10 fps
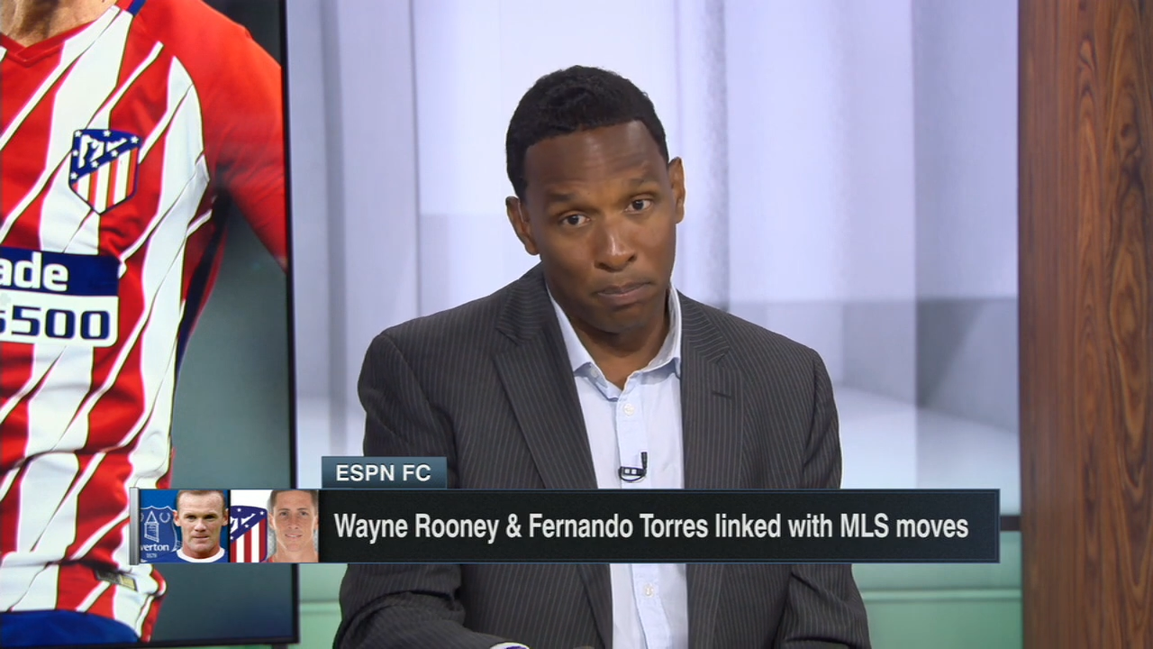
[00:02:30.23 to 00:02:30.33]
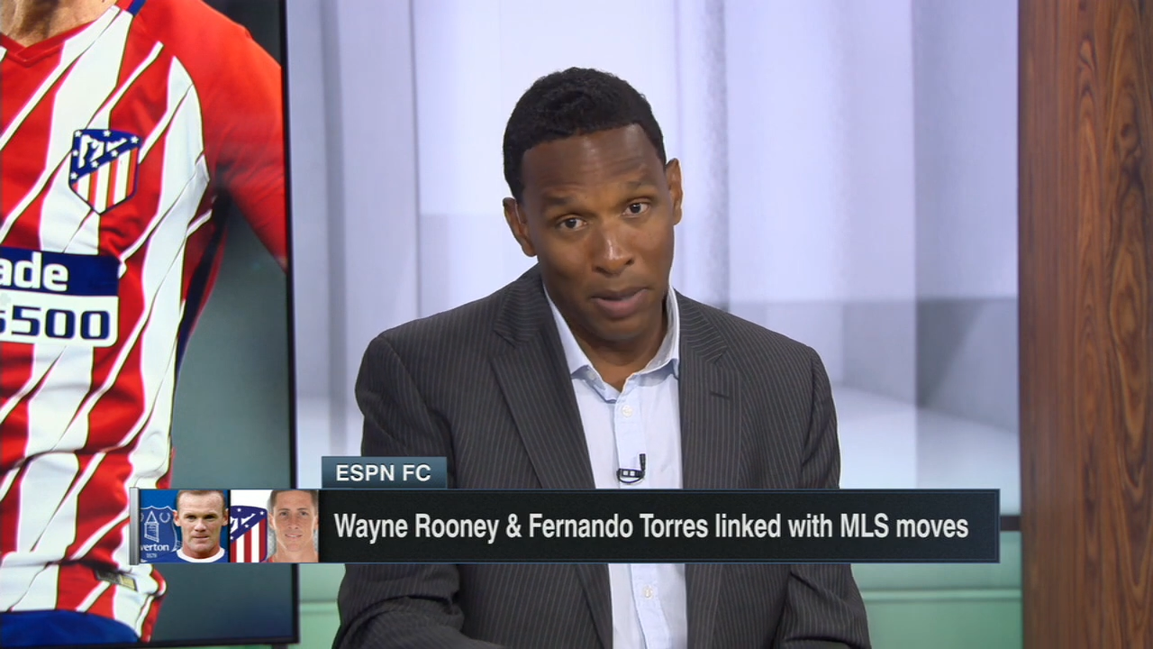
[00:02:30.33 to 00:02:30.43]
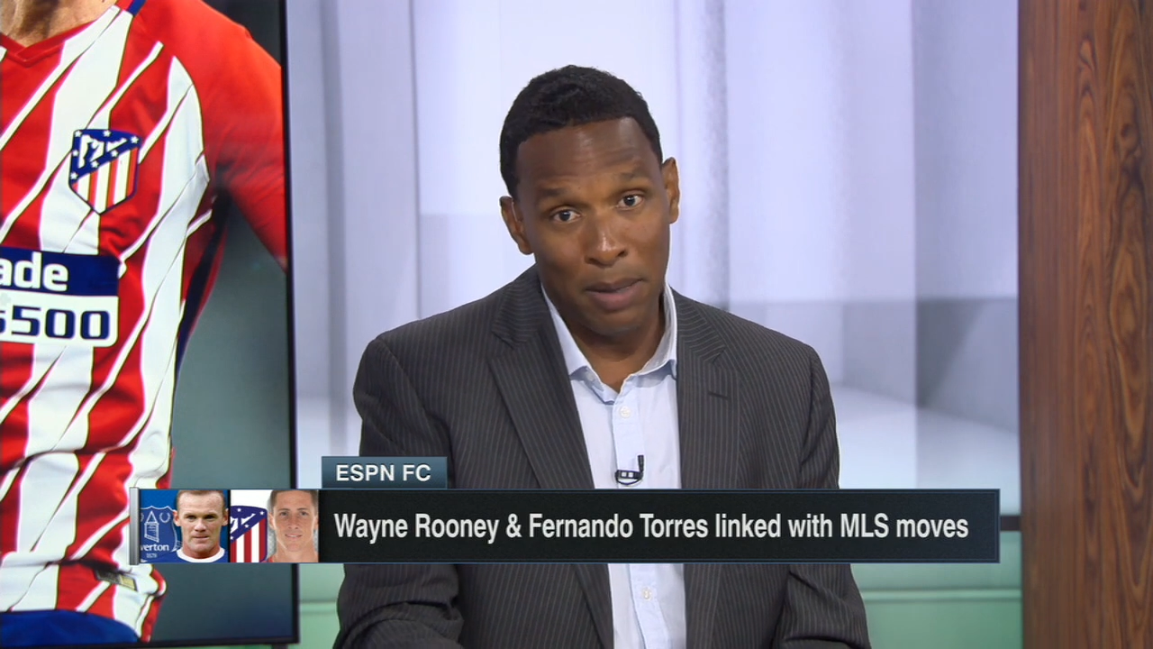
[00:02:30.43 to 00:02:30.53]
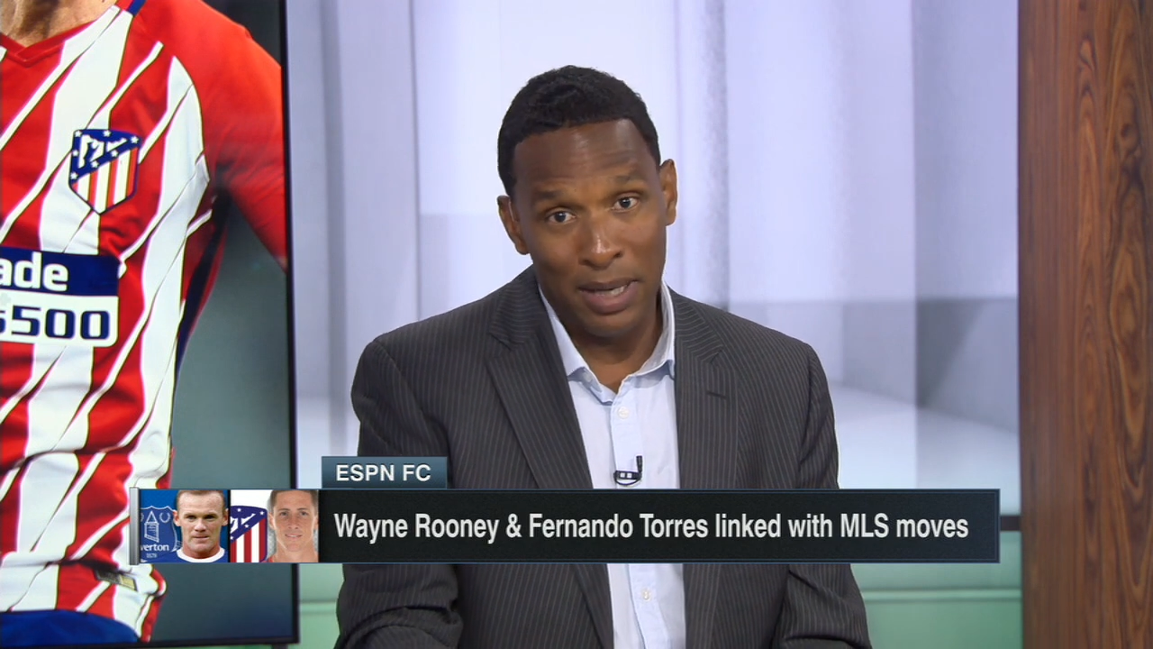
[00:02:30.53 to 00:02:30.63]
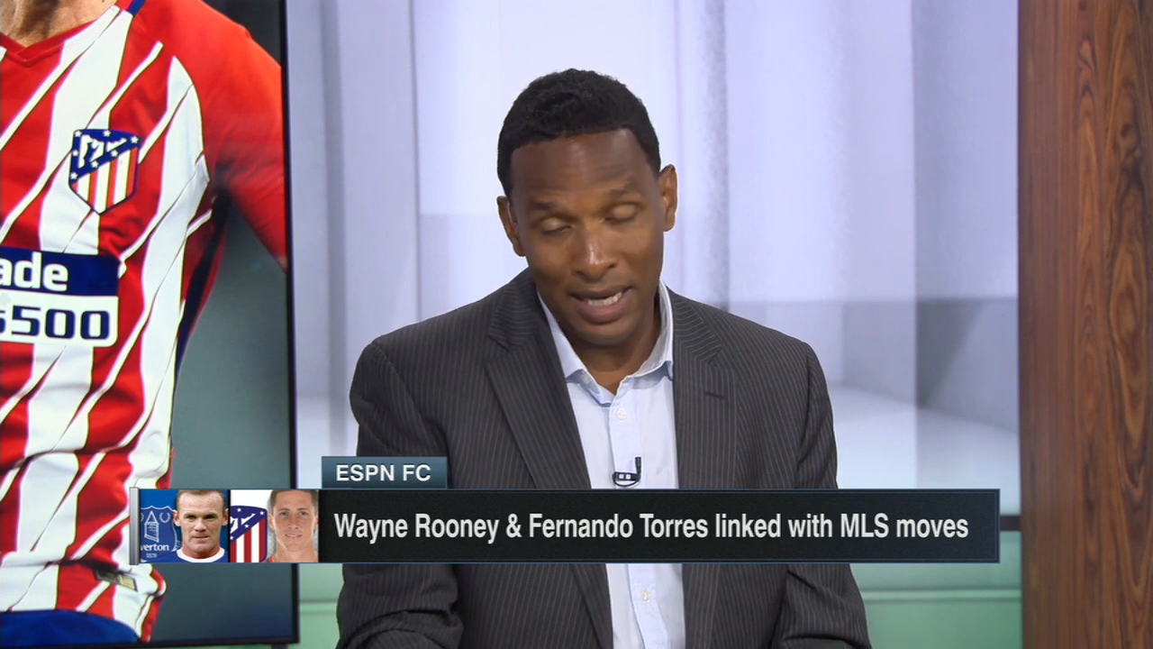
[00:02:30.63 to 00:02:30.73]

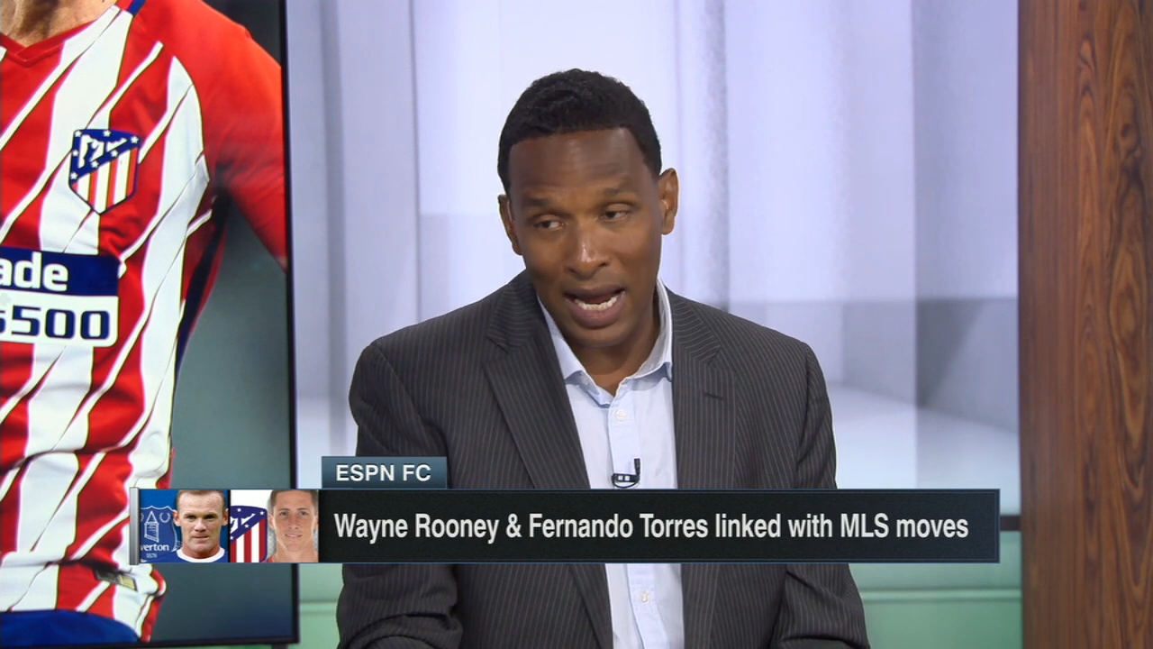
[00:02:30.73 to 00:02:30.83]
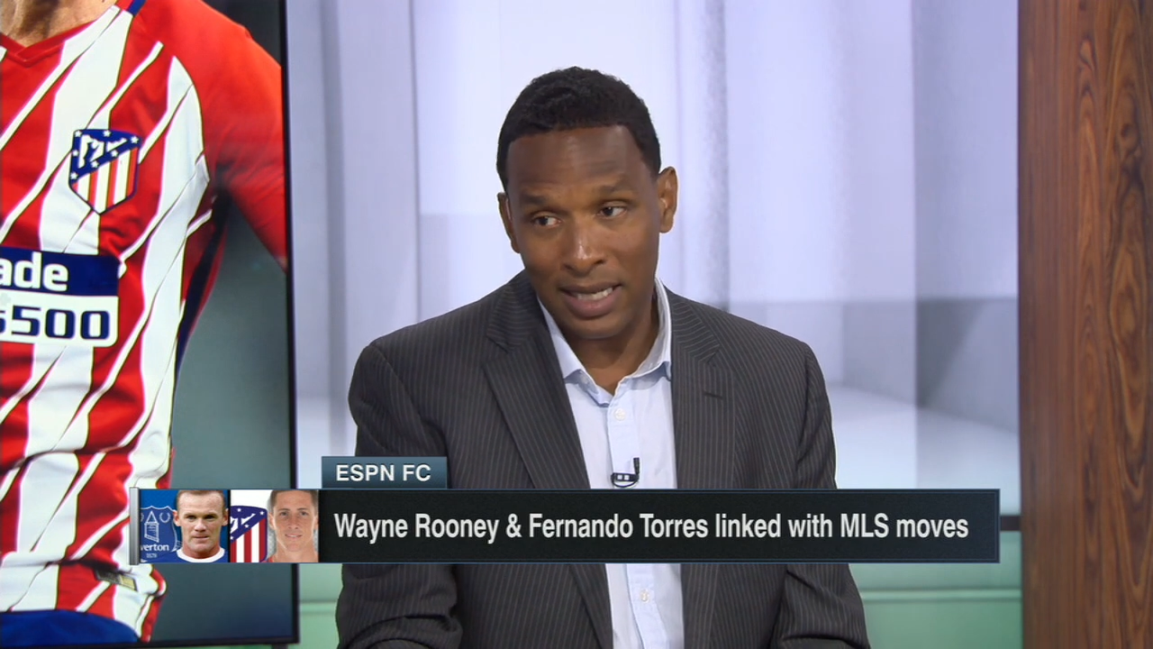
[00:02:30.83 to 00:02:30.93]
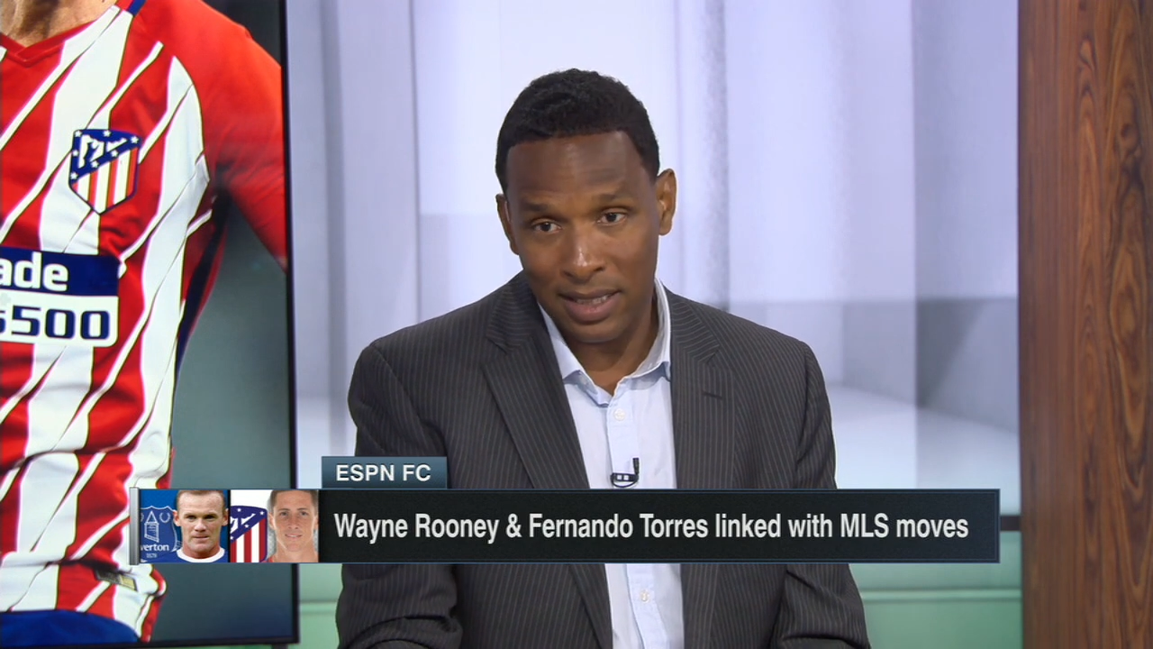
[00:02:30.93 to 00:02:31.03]
maybe yet